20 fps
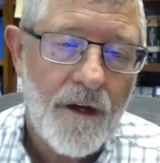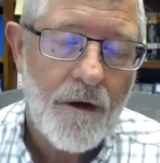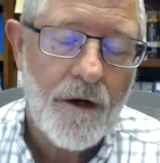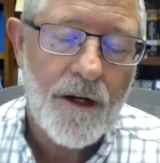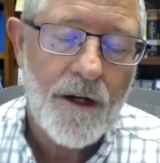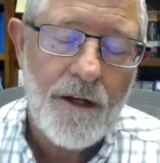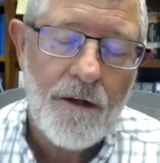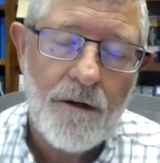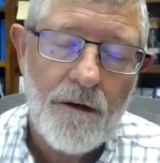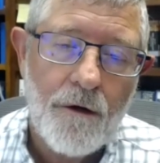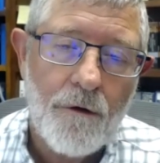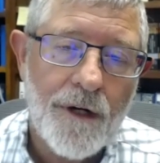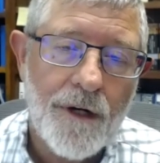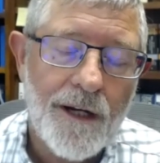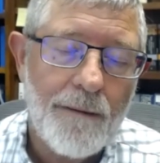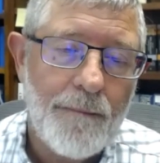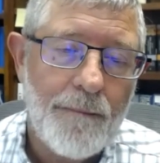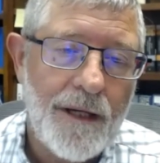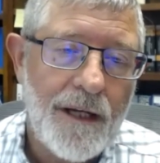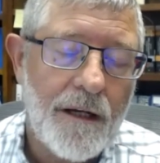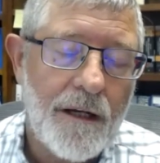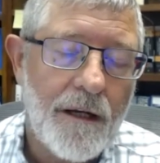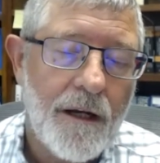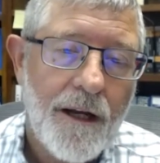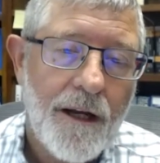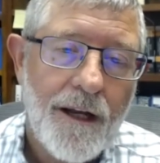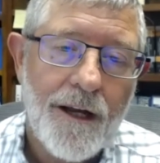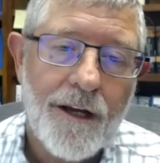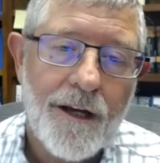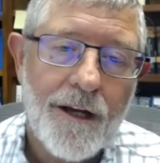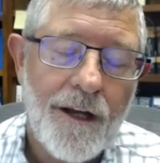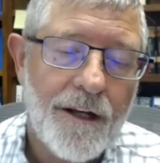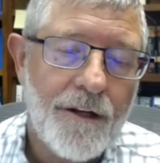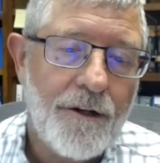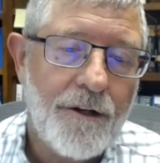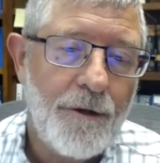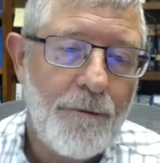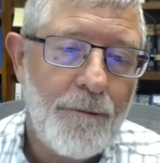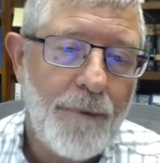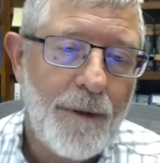know what I mean.
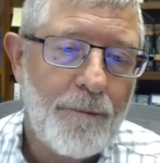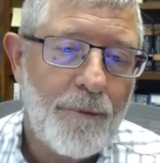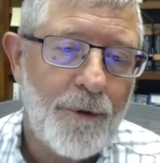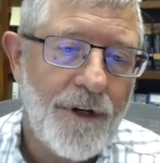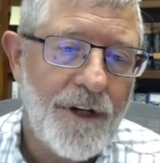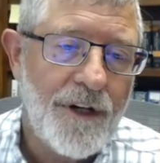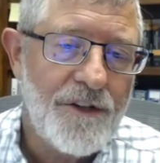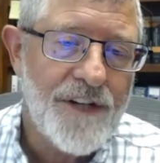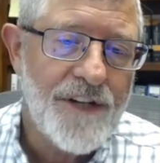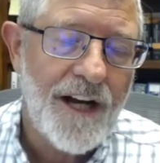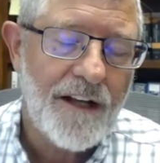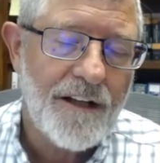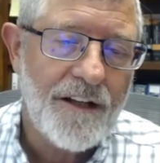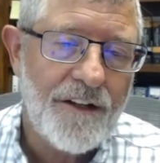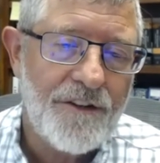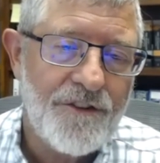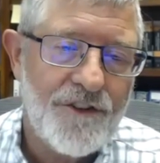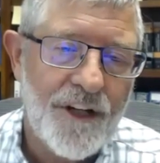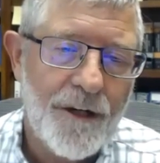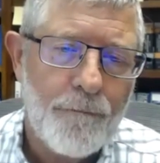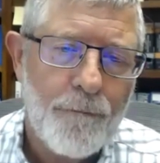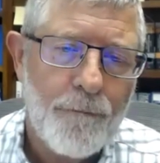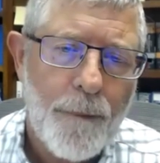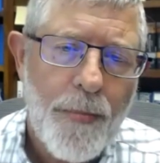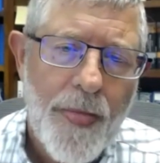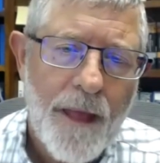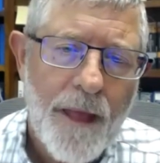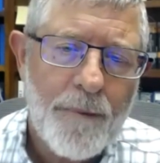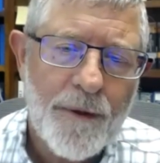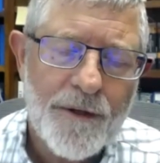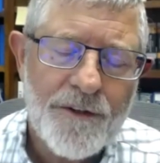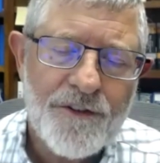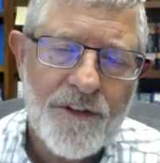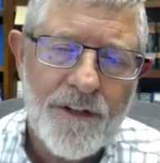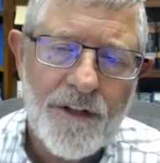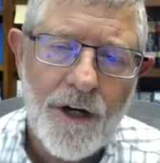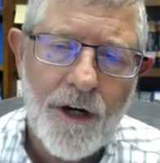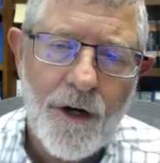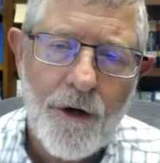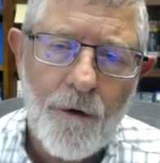It can be pretty challenging. But,
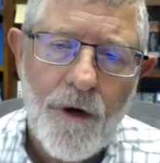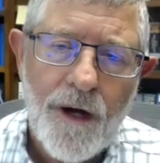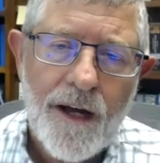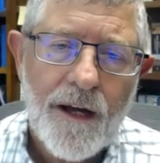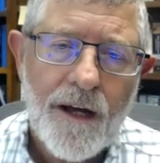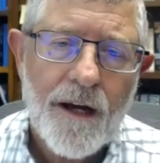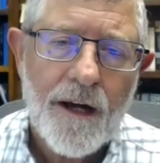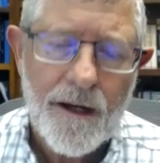you know,